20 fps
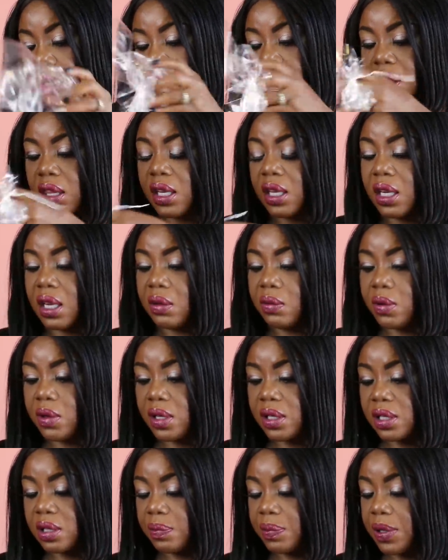And then I
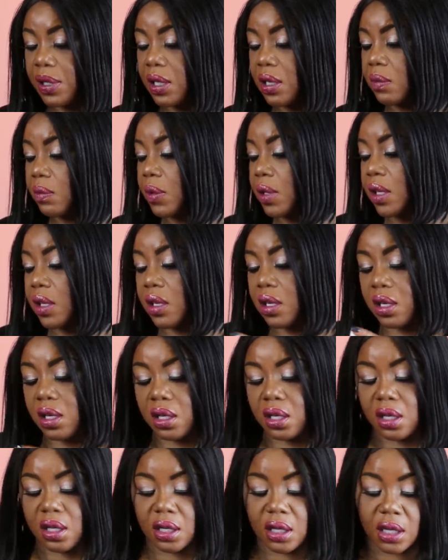wanted to pick up one of
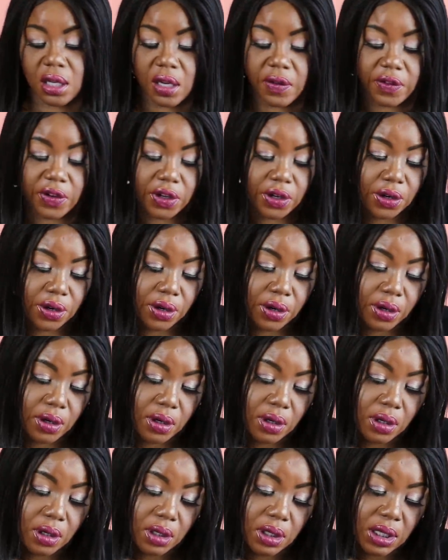the uh,
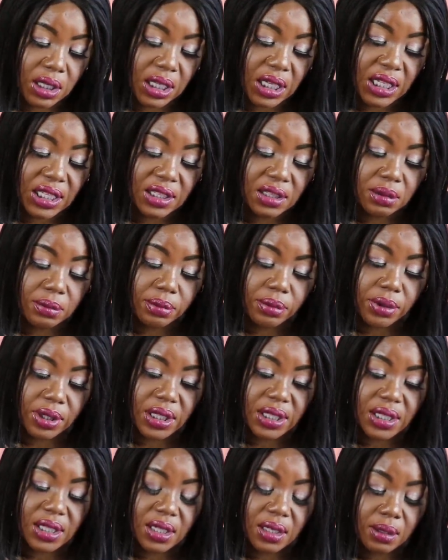CoverGirl Easy
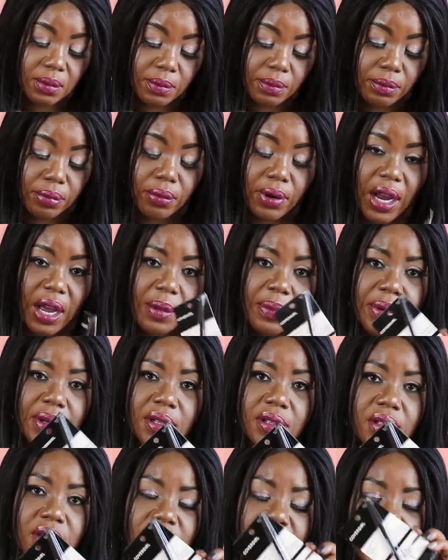Breezy brow
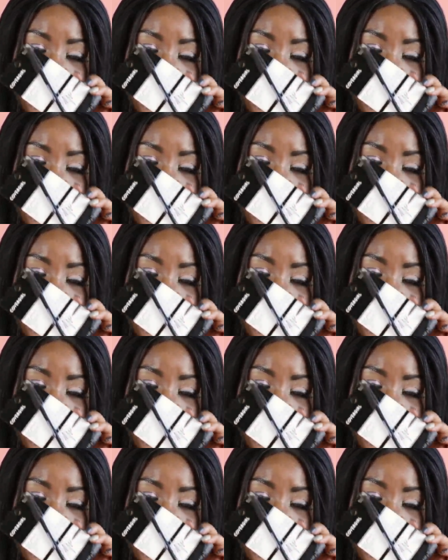pencils.